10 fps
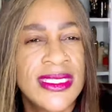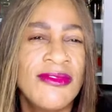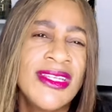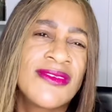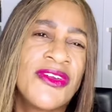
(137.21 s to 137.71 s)
It's
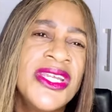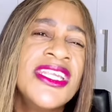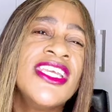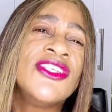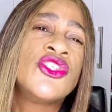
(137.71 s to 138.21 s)
a very
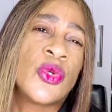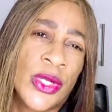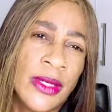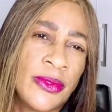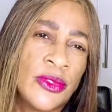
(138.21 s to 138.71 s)

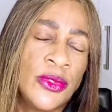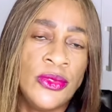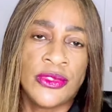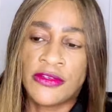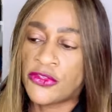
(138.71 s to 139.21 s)
enjoyable
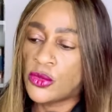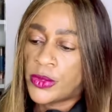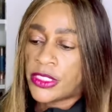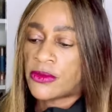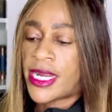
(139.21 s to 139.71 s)
oud, if you
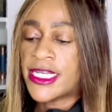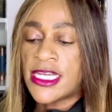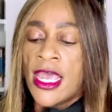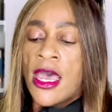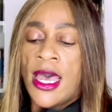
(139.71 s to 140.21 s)
will, right?